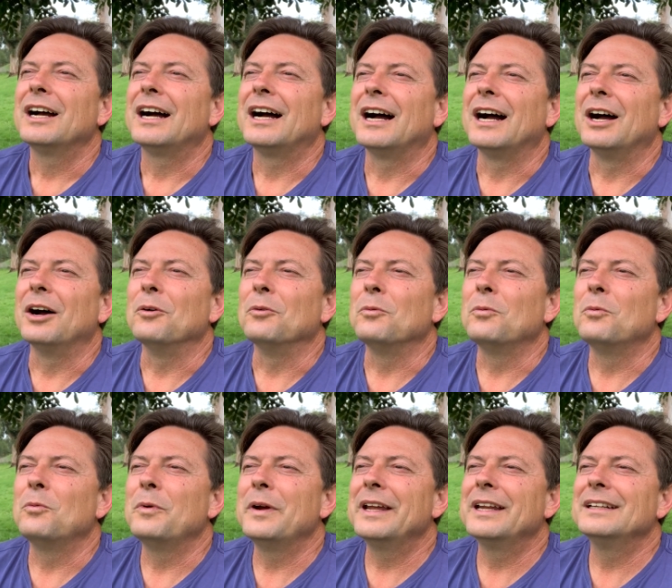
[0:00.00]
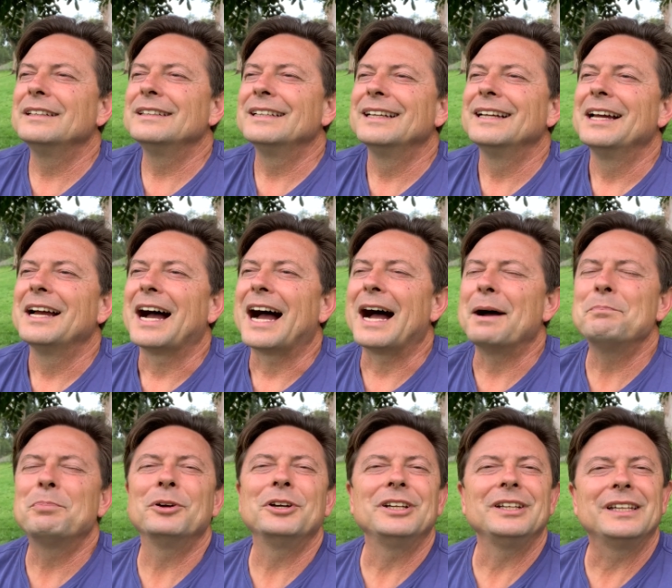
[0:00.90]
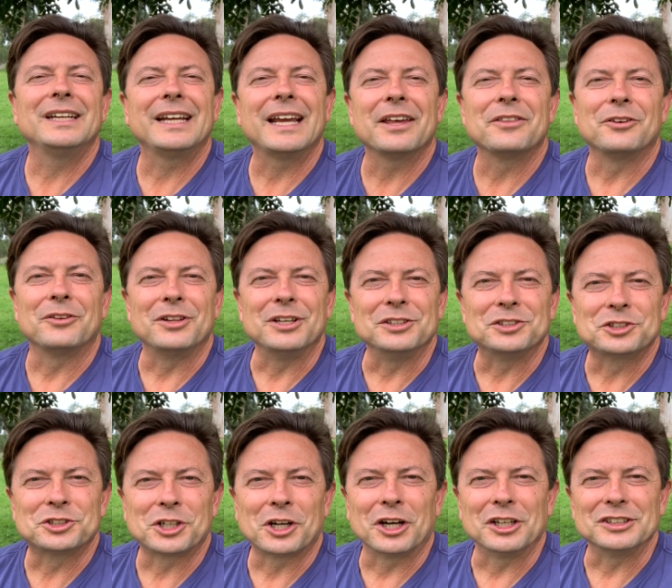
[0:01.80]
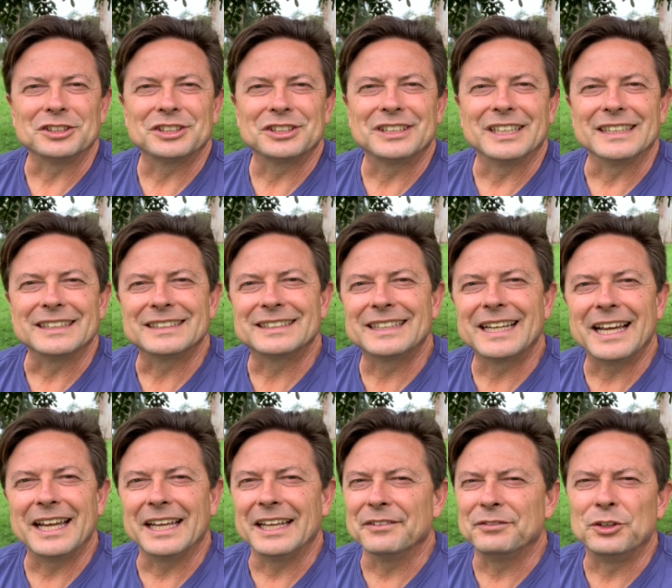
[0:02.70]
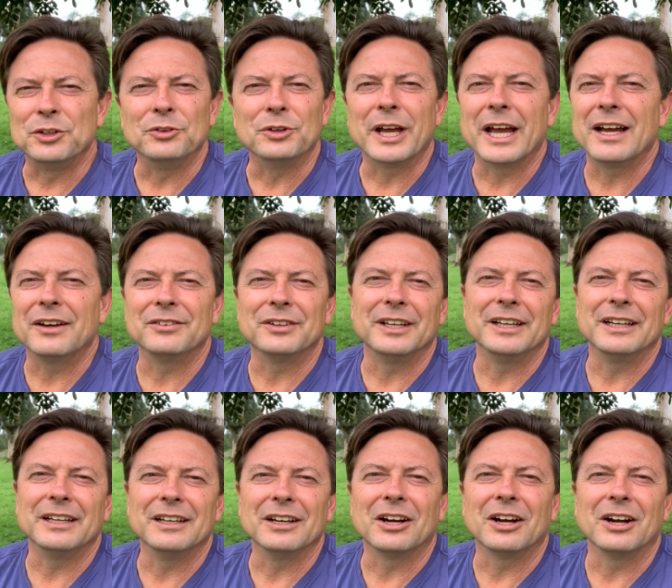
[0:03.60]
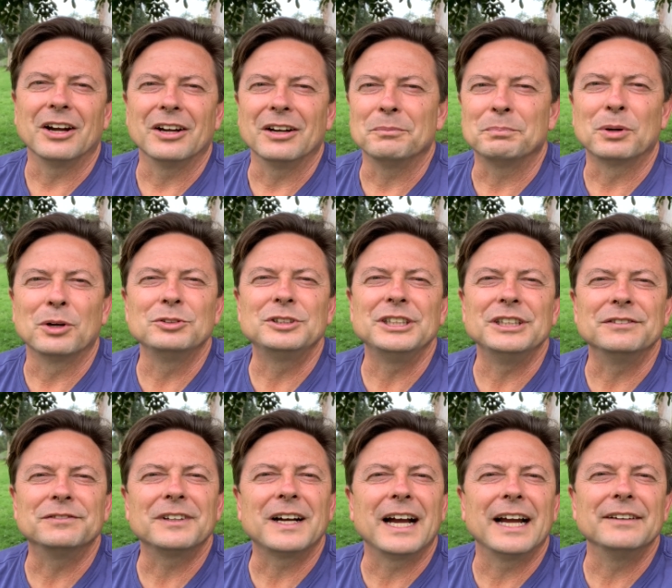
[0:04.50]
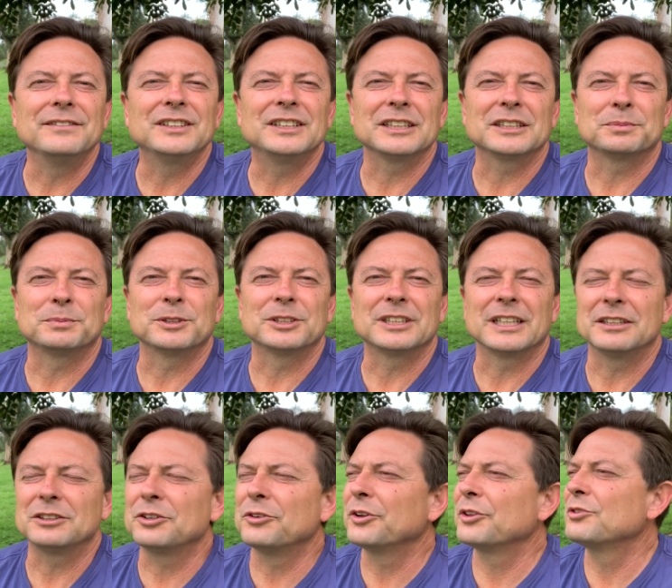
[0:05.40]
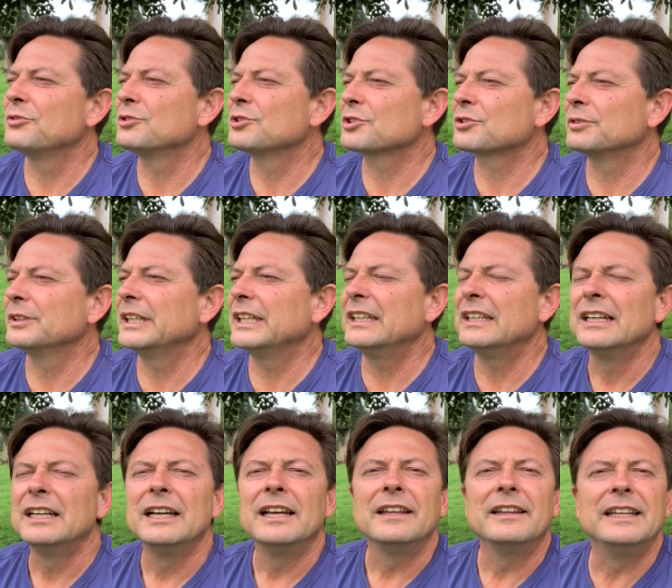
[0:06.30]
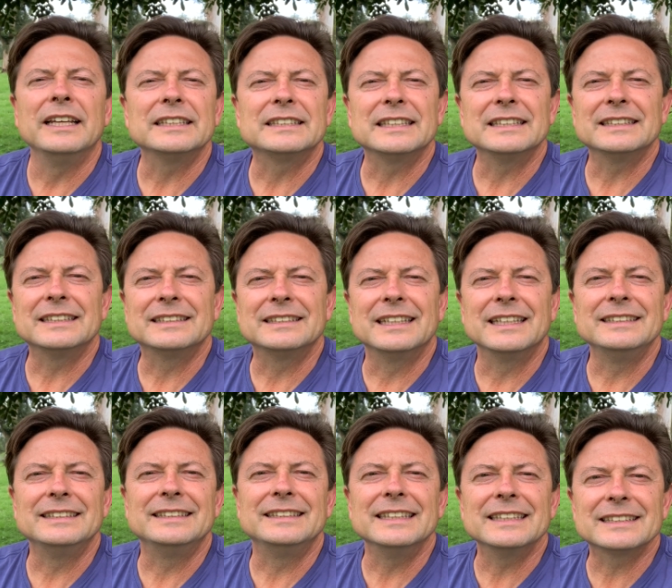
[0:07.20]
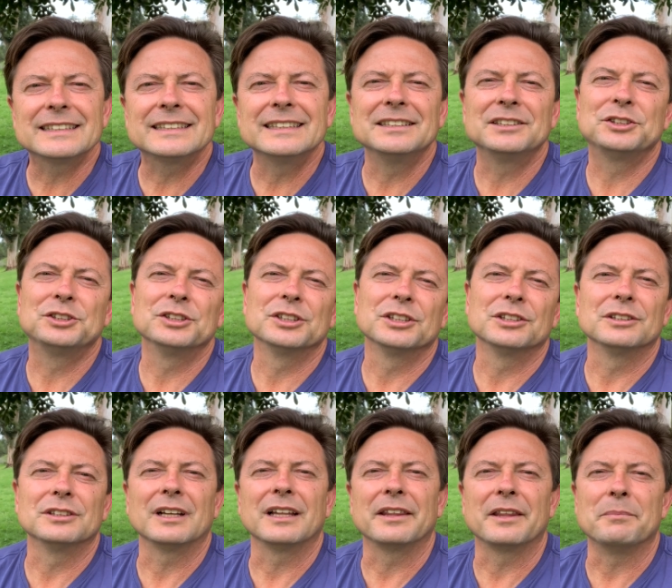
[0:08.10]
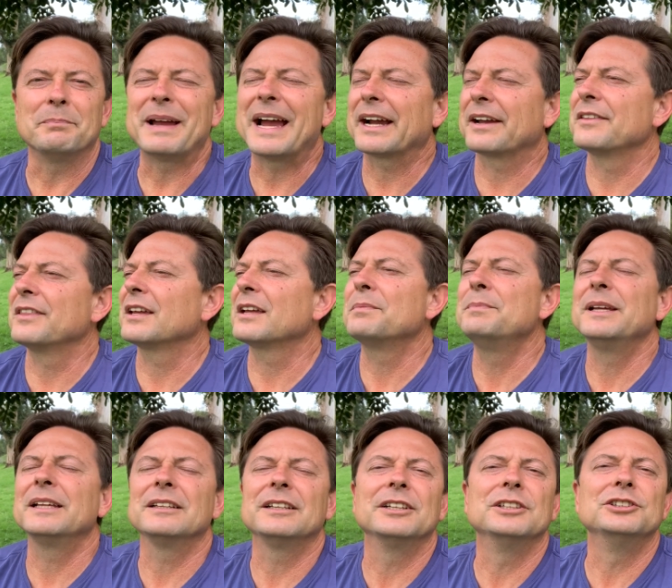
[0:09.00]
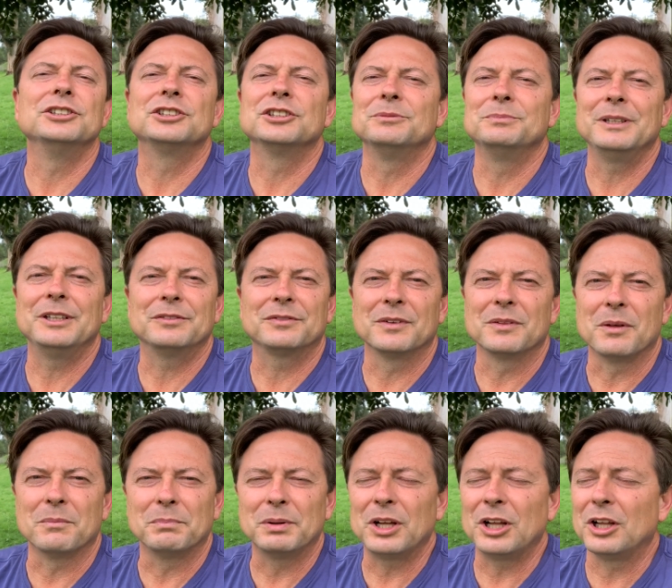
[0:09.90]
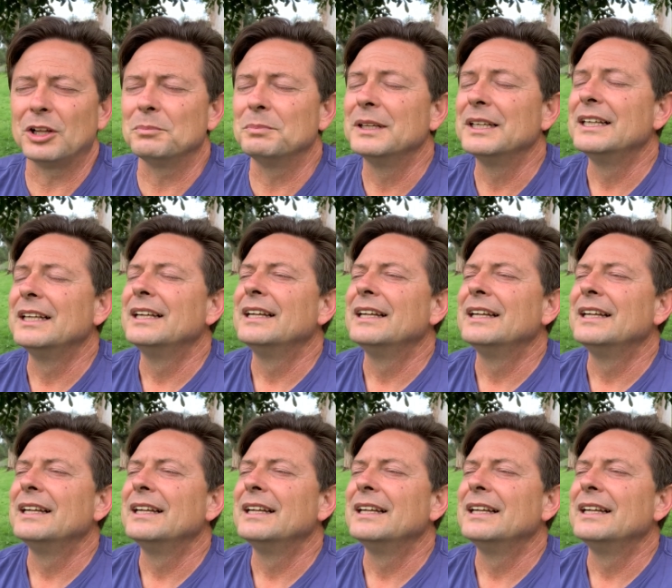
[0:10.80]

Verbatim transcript: uh, when I'm putting together these charts that say if you have a, a Pro T5 6% going through screen, this is the distance your the back of the chameleon should be from the bulb.